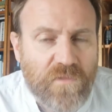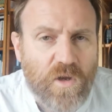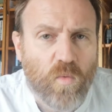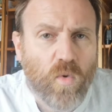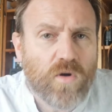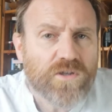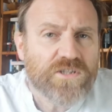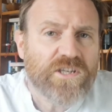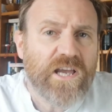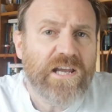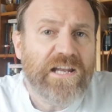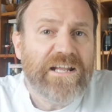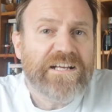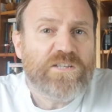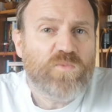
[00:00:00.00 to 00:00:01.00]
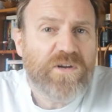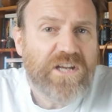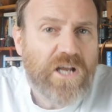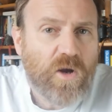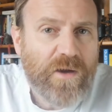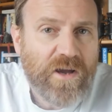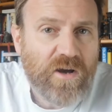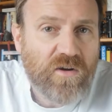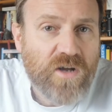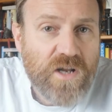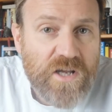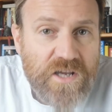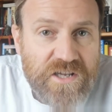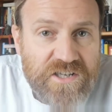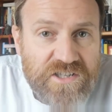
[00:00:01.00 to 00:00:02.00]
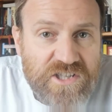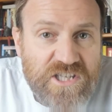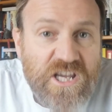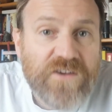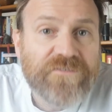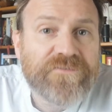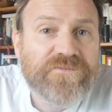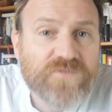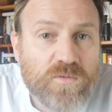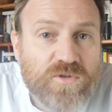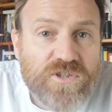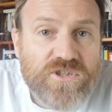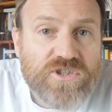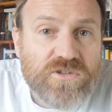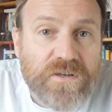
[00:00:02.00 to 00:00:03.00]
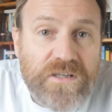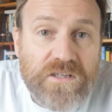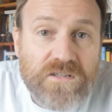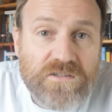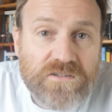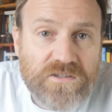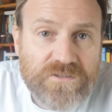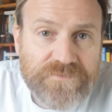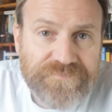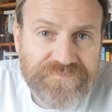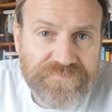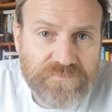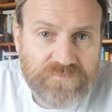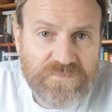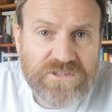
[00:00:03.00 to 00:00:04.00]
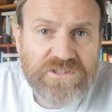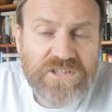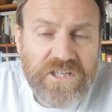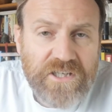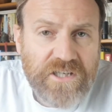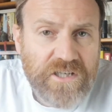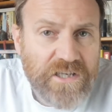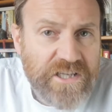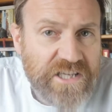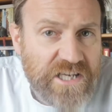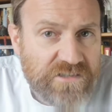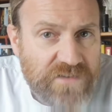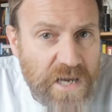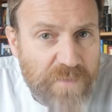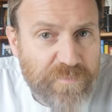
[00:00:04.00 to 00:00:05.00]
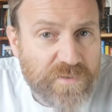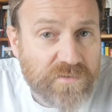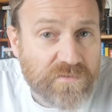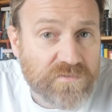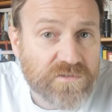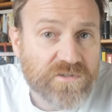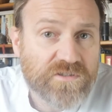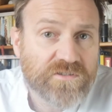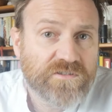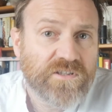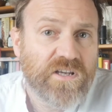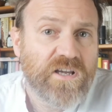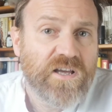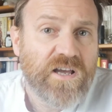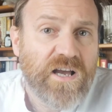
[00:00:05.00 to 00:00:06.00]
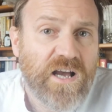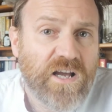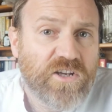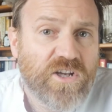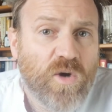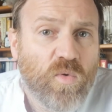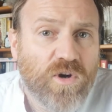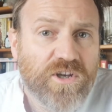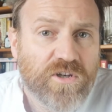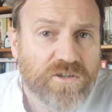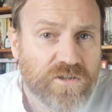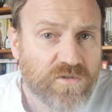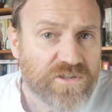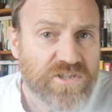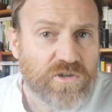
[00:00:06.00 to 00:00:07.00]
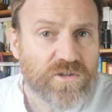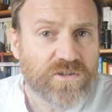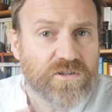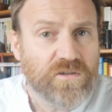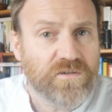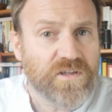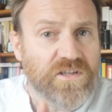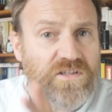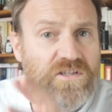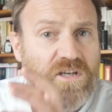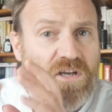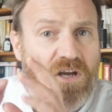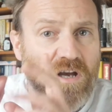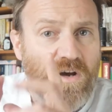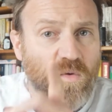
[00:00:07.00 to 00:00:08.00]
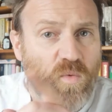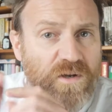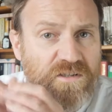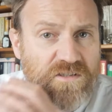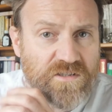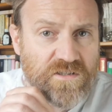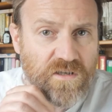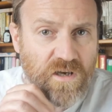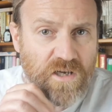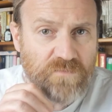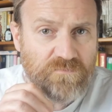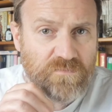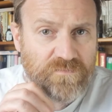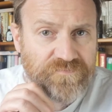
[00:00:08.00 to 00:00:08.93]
wassailing is when you go out to your fruit trees, particularly your apples. And what you've got to do is you've got to do this at winter time.